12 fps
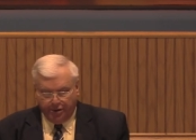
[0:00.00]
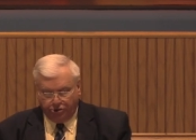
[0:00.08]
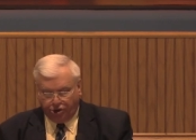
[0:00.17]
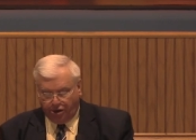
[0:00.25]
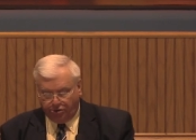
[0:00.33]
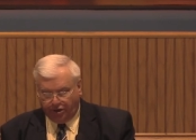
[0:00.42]

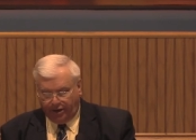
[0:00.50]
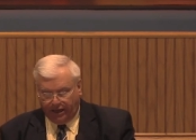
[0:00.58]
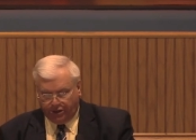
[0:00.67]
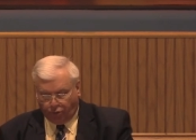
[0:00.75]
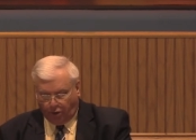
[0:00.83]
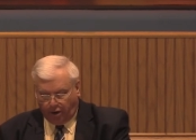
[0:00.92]
shows in
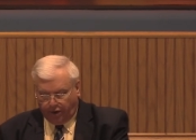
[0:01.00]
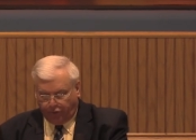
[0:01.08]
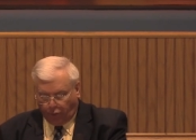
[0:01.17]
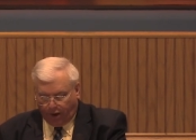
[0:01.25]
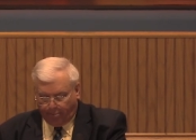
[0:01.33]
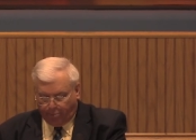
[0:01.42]
these
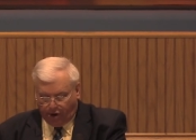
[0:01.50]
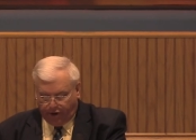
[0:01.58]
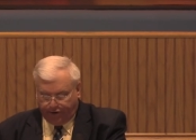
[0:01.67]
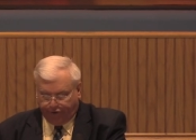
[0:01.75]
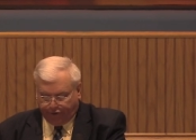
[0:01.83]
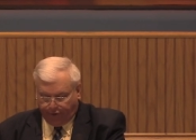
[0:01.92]
words what a
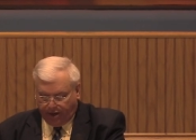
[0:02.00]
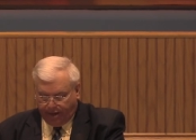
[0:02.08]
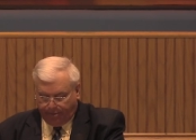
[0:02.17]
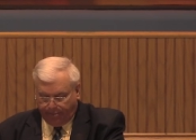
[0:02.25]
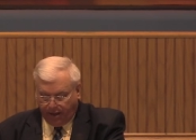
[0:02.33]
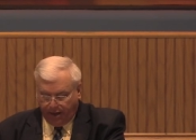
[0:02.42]
burden to
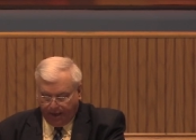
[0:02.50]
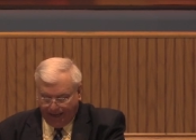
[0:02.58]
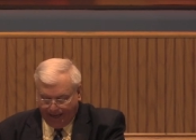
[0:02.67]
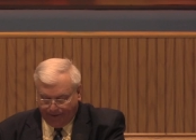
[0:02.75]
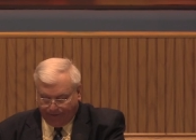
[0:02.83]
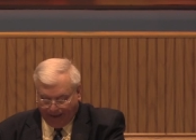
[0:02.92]
him
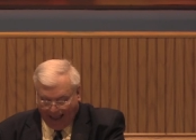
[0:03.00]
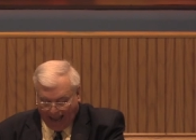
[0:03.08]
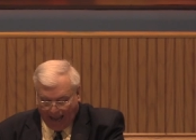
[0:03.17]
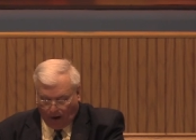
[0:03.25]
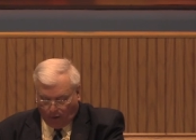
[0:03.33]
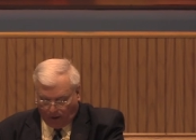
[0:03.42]
is
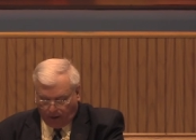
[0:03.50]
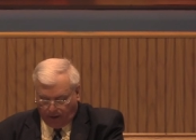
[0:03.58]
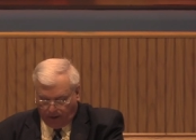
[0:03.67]
our